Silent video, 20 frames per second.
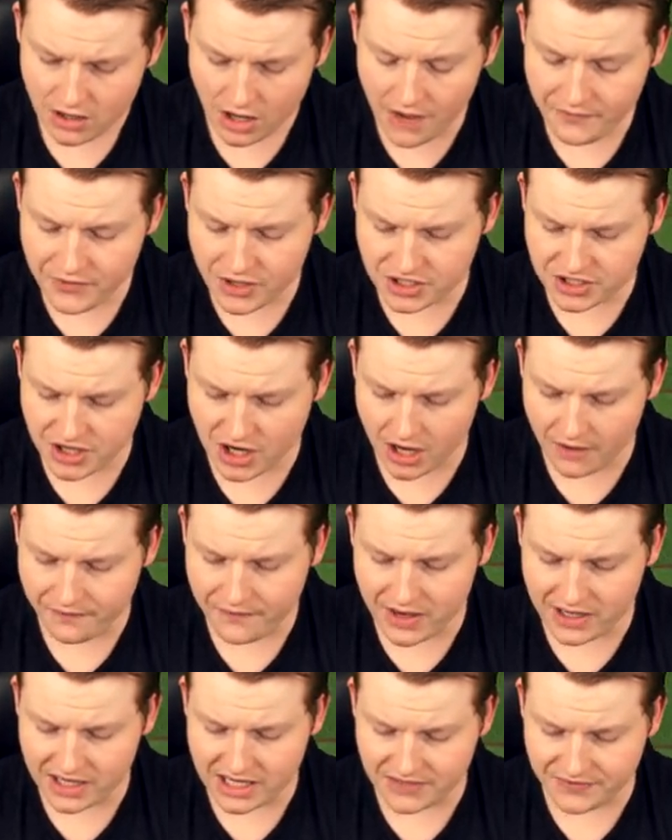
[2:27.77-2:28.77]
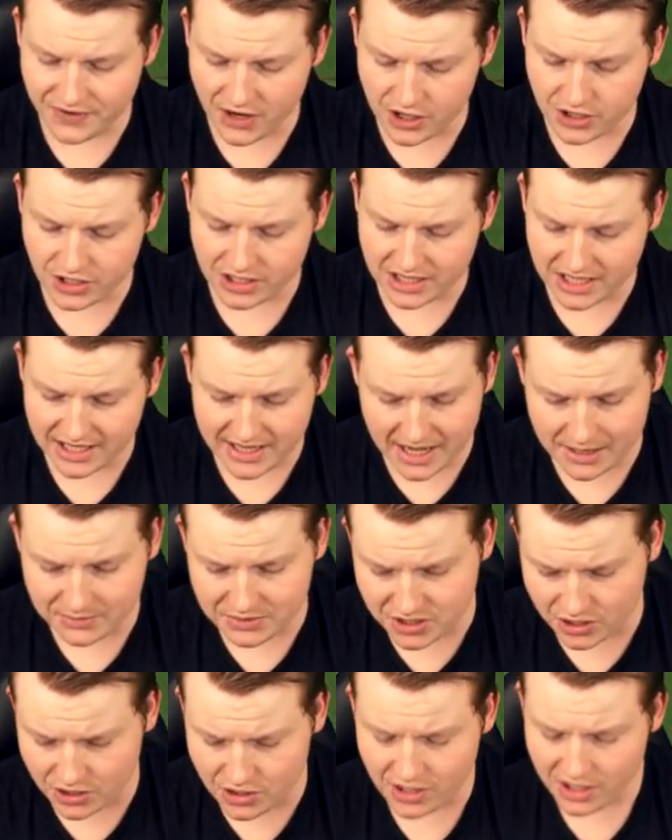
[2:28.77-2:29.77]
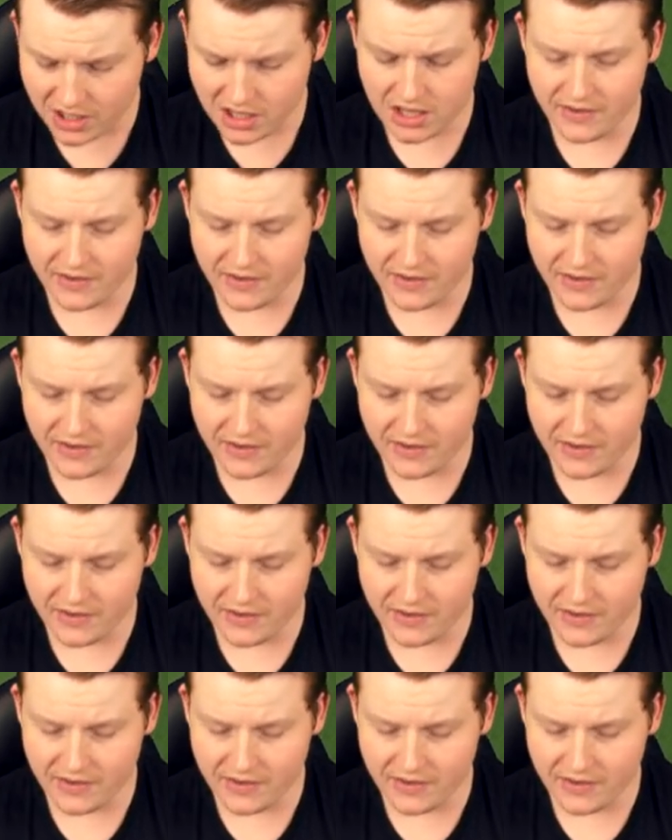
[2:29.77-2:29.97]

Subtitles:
I've used Kyle Felt. He's very good in the game too.